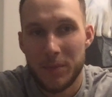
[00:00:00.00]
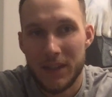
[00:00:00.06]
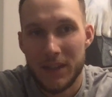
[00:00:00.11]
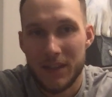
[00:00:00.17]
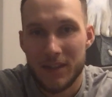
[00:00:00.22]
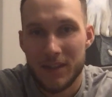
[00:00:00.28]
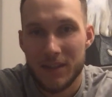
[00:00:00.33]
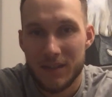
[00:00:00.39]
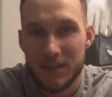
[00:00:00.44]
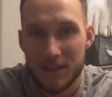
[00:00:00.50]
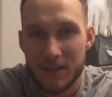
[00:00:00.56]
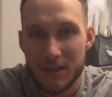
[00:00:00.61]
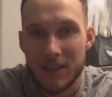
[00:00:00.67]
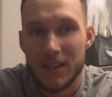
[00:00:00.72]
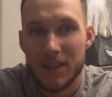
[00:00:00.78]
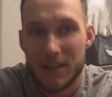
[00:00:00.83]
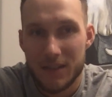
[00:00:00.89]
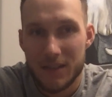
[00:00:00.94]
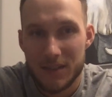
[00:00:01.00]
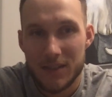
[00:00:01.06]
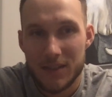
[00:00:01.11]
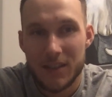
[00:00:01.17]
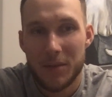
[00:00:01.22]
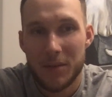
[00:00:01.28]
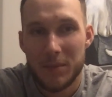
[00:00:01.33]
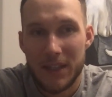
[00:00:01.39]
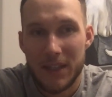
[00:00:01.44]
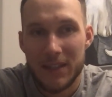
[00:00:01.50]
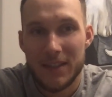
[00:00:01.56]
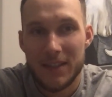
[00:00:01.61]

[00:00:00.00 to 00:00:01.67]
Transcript: discipline, yes, keep that